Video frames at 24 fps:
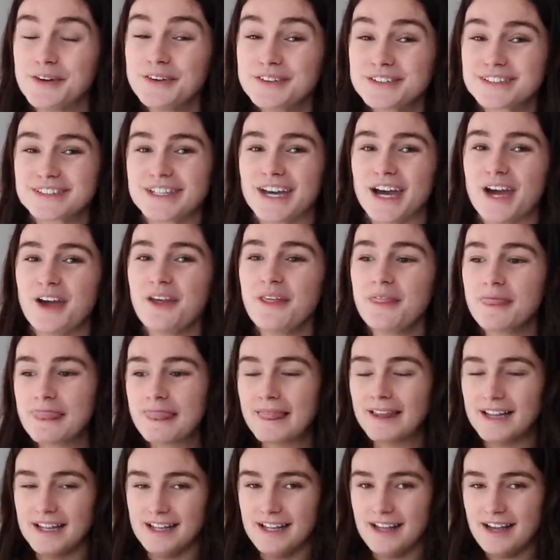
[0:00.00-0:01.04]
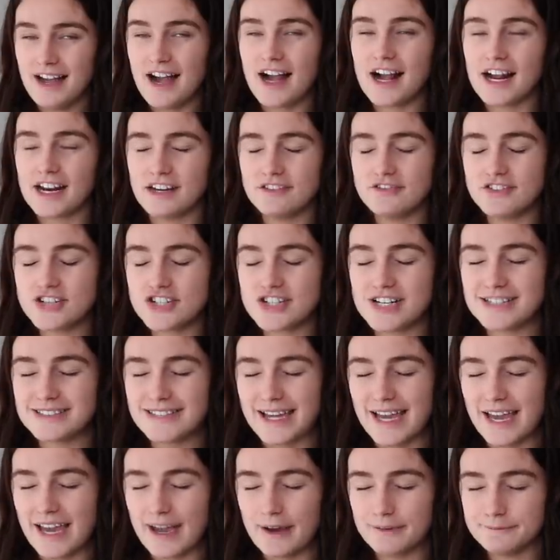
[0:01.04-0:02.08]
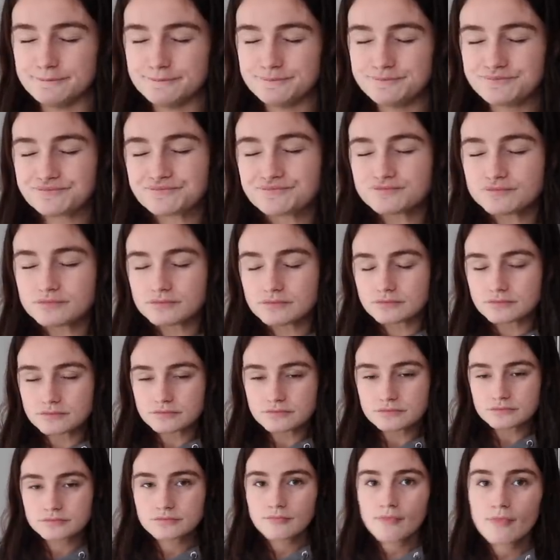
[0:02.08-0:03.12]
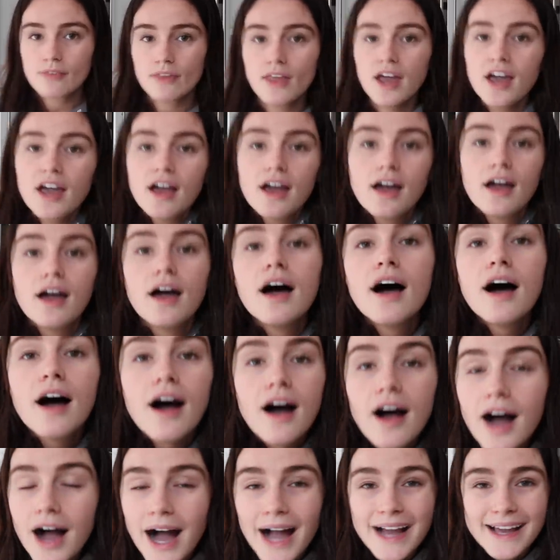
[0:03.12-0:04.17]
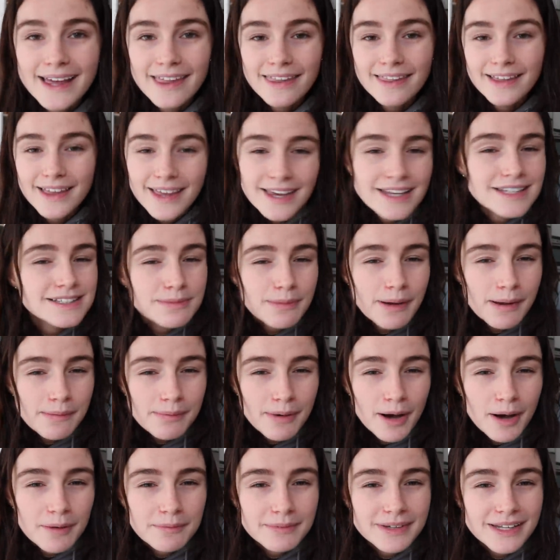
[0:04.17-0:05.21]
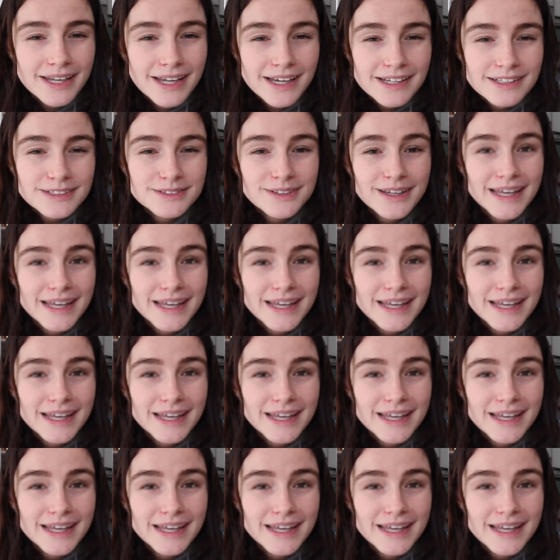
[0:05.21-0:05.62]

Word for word: Also, I can officially say it. I get the keys to my apartment next